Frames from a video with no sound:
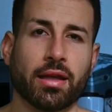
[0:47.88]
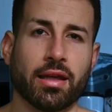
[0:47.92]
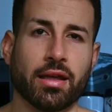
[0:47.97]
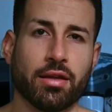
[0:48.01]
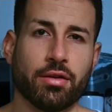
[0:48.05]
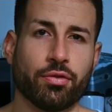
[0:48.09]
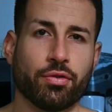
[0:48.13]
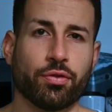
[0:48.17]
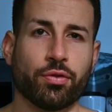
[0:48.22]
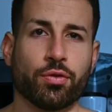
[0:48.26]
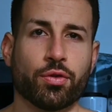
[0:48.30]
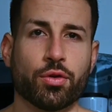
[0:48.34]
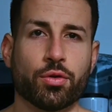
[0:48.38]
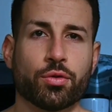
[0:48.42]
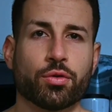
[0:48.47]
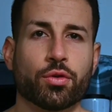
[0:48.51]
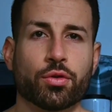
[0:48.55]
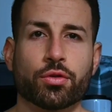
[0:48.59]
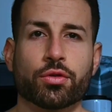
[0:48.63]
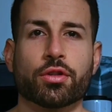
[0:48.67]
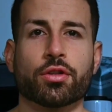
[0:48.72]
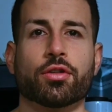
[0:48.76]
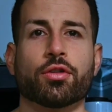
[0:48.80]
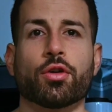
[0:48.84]
If you
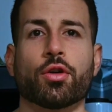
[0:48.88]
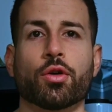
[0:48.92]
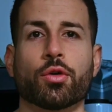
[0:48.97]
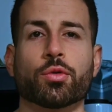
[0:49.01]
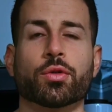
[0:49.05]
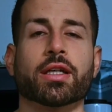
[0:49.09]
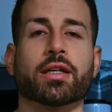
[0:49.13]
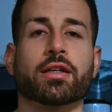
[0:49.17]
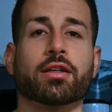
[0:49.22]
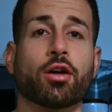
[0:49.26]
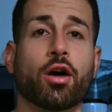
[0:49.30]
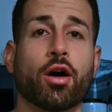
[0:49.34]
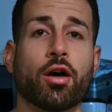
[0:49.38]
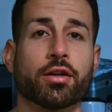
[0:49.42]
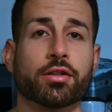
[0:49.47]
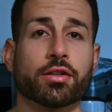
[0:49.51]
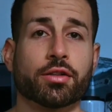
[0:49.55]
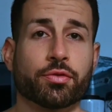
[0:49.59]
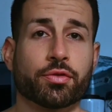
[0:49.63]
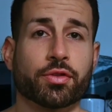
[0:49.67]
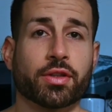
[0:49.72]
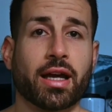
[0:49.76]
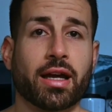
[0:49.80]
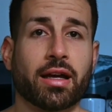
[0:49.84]
don't know the cause
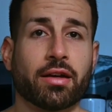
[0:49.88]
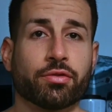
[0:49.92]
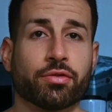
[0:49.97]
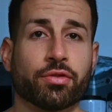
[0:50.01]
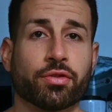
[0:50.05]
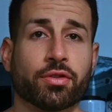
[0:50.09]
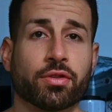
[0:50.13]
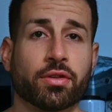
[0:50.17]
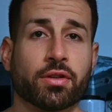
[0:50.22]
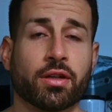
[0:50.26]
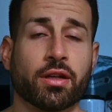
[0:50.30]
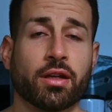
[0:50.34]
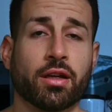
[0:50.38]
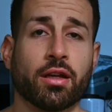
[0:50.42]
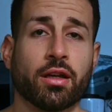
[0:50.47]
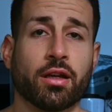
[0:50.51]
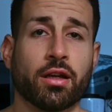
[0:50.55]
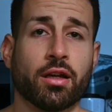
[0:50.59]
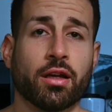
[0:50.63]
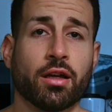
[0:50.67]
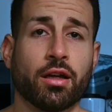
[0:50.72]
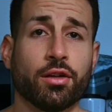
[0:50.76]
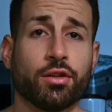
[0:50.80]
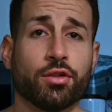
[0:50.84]
of death,
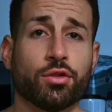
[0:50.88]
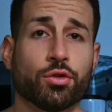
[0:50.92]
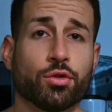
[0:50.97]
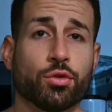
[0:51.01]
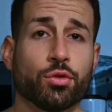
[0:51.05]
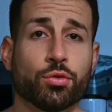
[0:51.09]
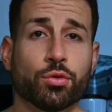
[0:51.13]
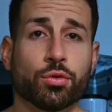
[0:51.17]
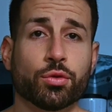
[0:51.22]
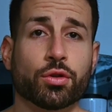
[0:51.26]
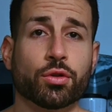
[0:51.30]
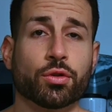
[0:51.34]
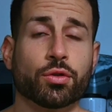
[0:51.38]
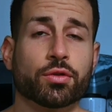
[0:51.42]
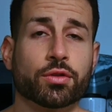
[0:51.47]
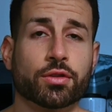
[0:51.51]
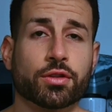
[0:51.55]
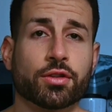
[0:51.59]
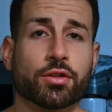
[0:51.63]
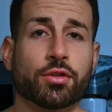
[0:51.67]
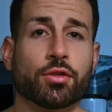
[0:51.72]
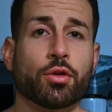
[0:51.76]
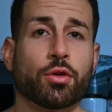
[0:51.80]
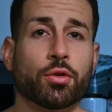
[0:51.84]
you
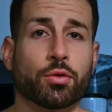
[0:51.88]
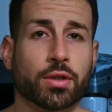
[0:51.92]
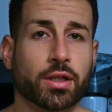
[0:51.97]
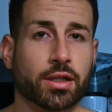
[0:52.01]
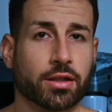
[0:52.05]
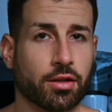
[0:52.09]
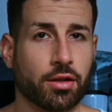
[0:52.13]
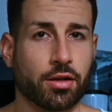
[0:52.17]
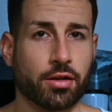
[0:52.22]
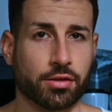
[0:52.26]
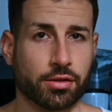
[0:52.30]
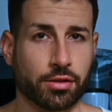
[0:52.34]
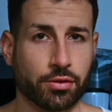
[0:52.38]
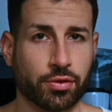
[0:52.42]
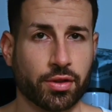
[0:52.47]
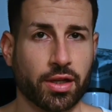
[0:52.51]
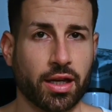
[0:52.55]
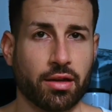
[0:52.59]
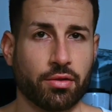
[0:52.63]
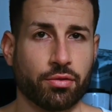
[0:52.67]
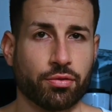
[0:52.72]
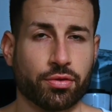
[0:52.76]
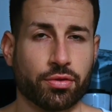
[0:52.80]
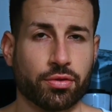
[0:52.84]
don't know the cause of
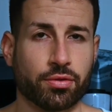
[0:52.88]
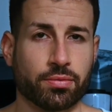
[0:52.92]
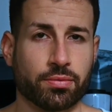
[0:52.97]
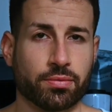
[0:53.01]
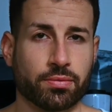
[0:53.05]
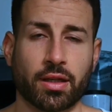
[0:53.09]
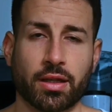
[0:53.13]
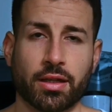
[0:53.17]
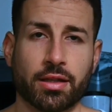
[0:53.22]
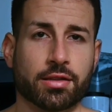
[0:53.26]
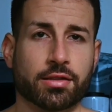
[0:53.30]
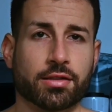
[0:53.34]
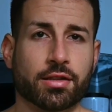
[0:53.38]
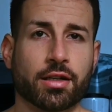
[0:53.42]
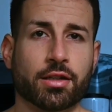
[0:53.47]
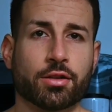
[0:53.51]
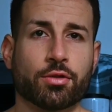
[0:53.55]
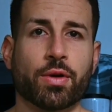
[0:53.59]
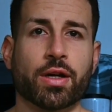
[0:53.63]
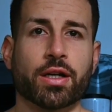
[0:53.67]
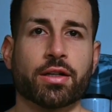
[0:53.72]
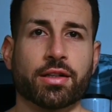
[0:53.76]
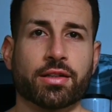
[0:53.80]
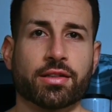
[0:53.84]
death. It's not
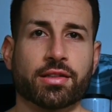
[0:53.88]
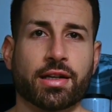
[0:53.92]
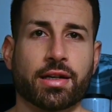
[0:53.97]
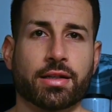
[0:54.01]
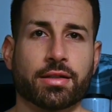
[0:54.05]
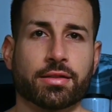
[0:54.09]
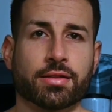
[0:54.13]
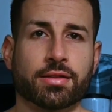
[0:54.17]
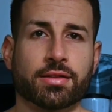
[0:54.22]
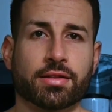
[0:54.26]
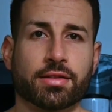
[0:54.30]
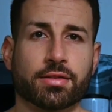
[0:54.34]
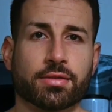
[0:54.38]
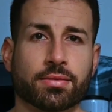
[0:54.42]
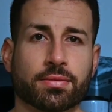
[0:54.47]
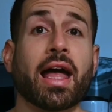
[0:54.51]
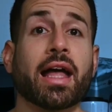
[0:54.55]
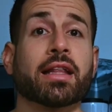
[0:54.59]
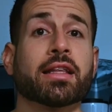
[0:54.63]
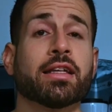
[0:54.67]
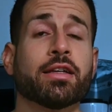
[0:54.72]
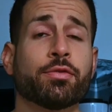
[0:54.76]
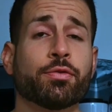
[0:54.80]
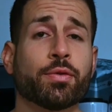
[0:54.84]
rocket science.
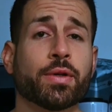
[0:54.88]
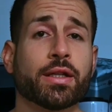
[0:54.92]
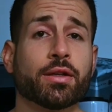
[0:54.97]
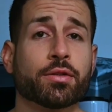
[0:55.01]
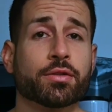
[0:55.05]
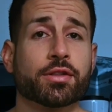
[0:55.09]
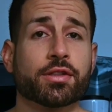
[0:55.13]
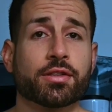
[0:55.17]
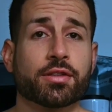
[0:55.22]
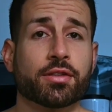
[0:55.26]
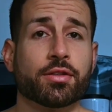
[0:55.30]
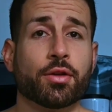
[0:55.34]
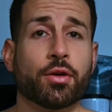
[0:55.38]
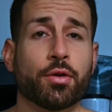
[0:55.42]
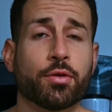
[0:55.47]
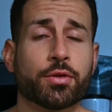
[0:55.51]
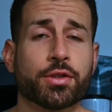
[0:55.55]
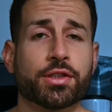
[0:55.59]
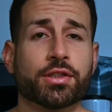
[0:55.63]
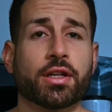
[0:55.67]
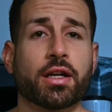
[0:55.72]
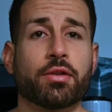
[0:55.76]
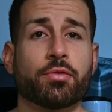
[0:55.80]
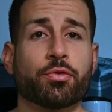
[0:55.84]
And if we don't know
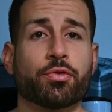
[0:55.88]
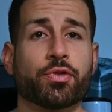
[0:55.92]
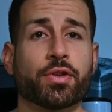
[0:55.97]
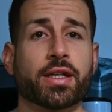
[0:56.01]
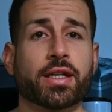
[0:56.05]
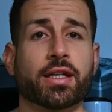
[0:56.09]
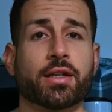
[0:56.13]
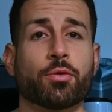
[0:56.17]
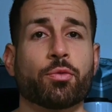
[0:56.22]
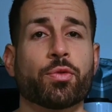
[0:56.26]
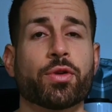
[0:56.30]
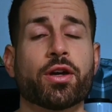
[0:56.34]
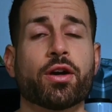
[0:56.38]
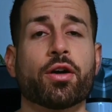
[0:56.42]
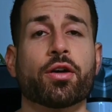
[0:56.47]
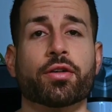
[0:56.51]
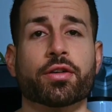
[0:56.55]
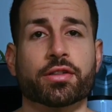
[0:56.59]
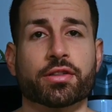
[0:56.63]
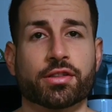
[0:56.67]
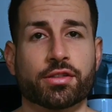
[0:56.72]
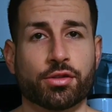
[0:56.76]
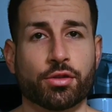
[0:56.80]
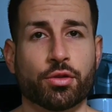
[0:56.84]
something, we are
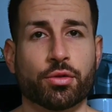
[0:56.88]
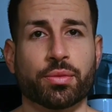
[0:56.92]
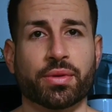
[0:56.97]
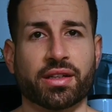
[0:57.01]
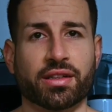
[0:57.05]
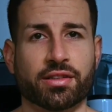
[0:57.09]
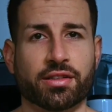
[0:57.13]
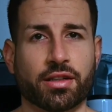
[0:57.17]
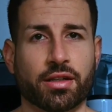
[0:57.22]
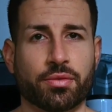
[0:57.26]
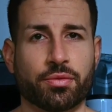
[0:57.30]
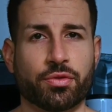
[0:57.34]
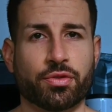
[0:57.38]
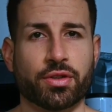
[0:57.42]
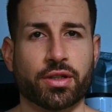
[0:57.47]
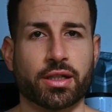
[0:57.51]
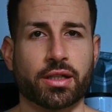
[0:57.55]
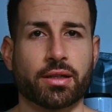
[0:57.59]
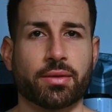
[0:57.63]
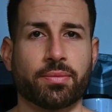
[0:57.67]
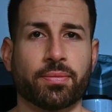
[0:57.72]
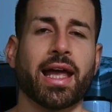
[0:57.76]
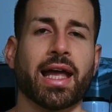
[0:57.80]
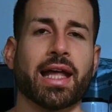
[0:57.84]
assuming
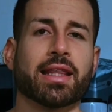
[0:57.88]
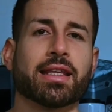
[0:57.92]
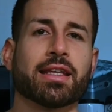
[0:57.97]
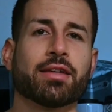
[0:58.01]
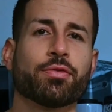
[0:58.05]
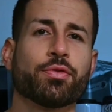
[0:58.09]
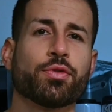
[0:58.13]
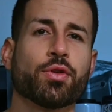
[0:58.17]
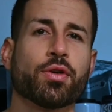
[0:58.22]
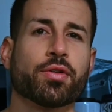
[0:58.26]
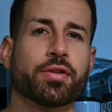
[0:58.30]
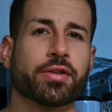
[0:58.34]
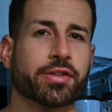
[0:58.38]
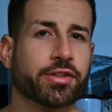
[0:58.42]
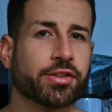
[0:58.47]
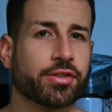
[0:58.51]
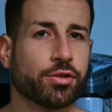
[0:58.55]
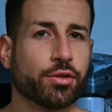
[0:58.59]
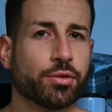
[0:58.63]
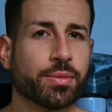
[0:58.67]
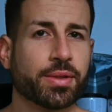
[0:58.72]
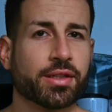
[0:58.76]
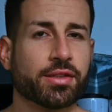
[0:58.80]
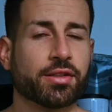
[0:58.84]
something. And if you are
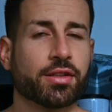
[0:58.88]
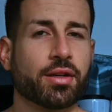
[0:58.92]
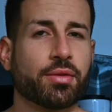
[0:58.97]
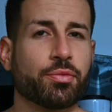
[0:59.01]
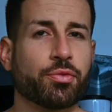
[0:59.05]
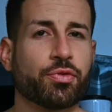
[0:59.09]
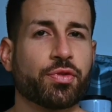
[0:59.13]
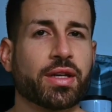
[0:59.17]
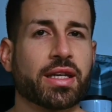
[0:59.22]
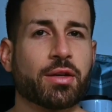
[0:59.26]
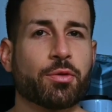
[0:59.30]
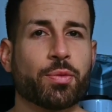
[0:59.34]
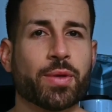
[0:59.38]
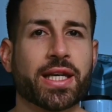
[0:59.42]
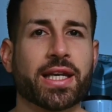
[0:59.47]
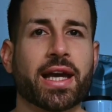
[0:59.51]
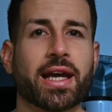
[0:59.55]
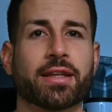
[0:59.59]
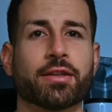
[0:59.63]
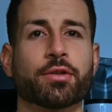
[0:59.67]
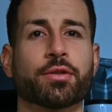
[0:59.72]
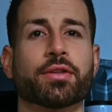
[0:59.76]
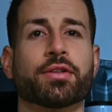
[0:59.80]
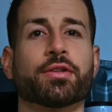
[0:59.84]
assuming something, we
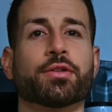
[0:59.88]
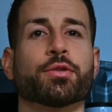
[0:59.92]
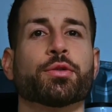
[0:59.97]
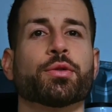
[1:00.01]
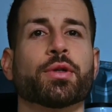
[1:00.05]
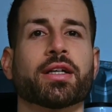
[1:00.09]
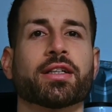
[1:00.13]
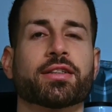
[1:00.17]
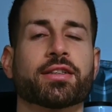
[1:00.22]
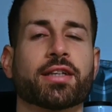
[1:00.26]
get into a